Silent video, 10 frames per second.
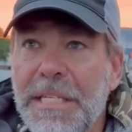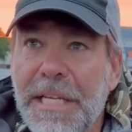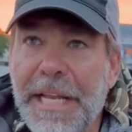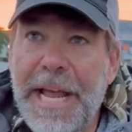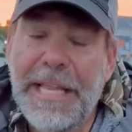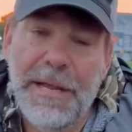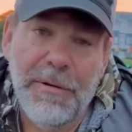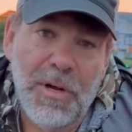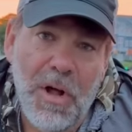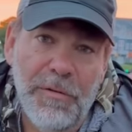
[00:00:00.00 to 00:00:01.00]
Today they
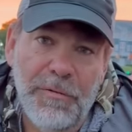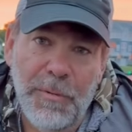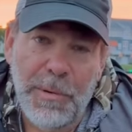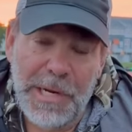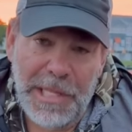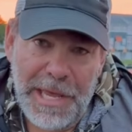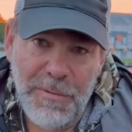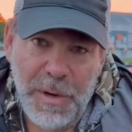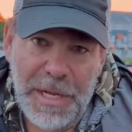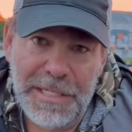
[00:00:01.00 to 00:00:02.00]
were calling for pretty light
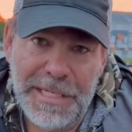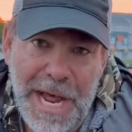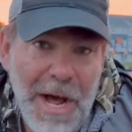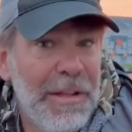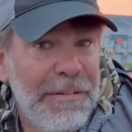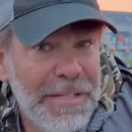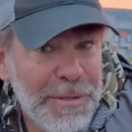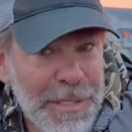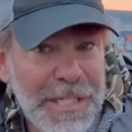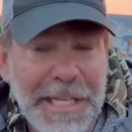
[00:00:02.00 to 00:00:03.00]
winds. Now they've
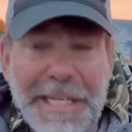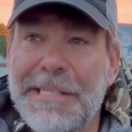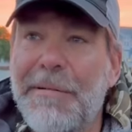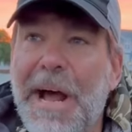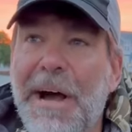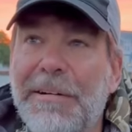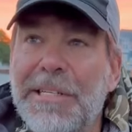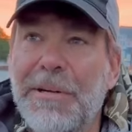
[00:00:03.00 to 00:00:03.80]
switched things around.